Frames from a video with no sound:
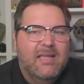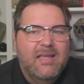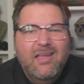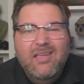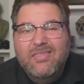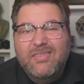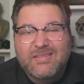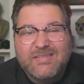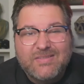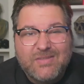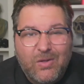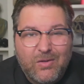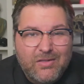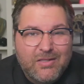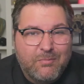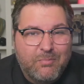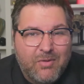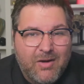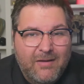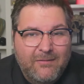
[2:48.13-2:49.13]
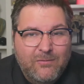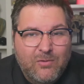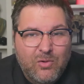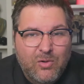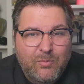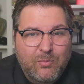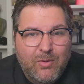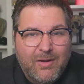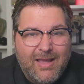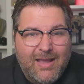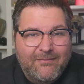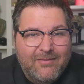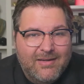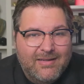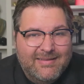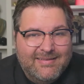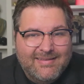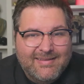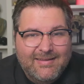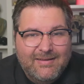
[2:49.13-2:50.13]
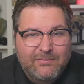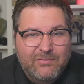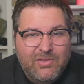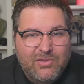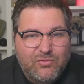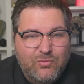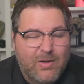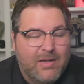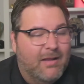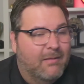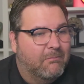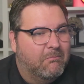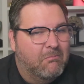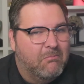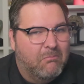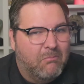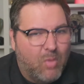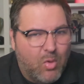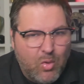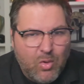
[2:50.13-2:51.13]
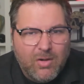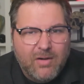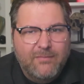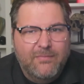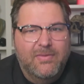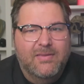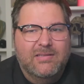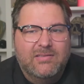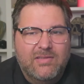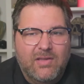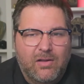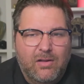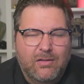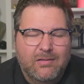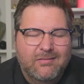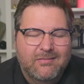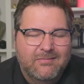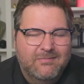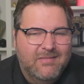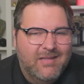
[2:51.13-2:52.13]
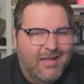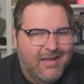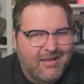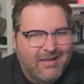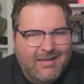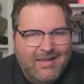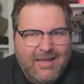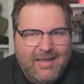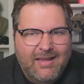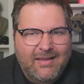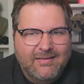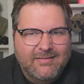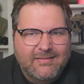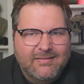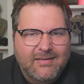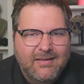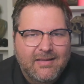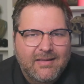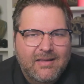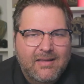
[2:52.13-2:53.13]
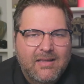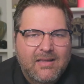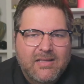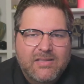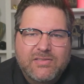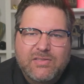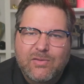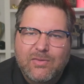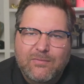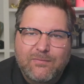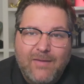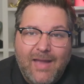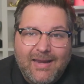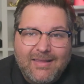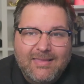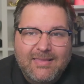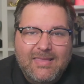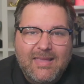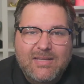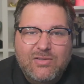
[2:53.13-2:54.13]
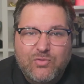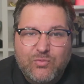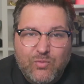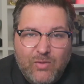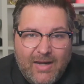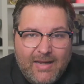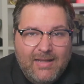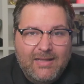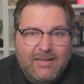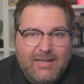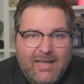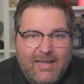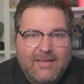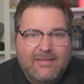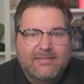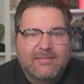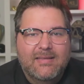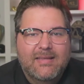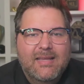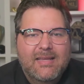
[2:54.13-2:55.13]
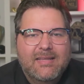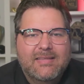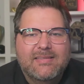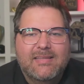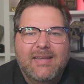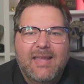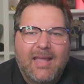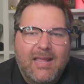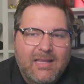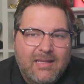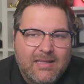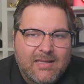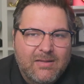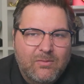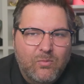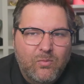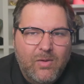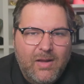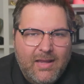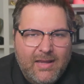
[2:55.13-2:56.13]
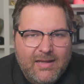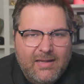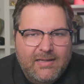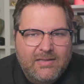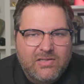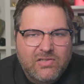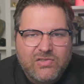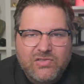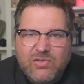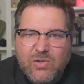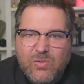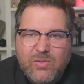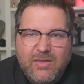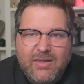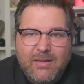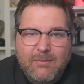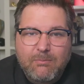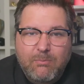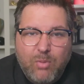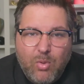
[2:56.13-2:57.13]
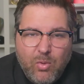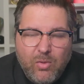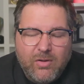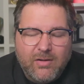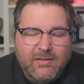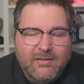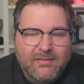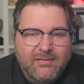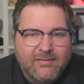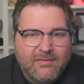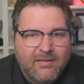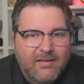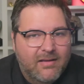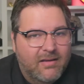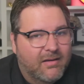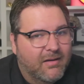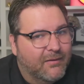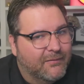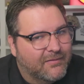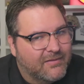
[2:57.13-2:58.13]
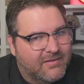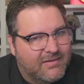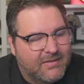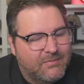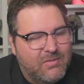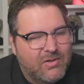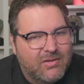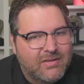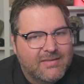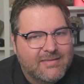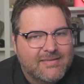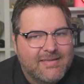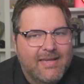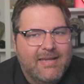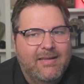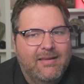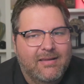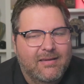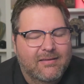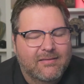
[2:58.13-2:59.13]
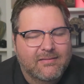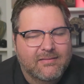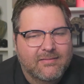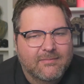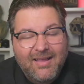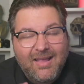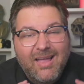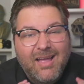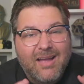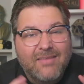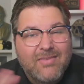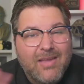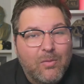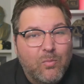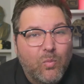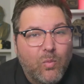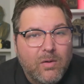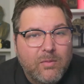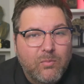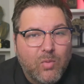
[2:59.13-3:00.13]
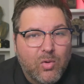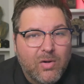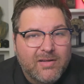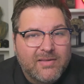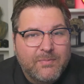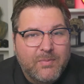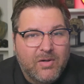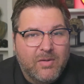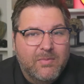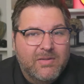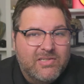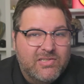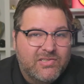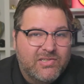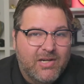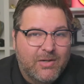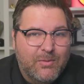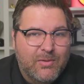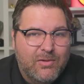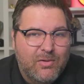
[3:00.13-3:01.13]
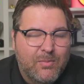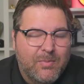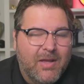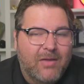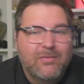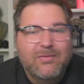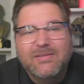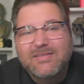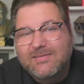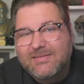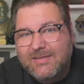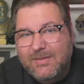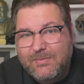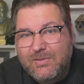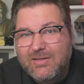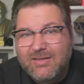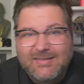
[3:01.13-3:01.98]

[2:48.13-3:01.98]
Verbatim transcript: the salt deprived group would have an incentive to drink more of the salt, not less. So the fact that they drank less is an elegant way to show the importance of stimulus salience. I've got one more experiment to share with you about stimulus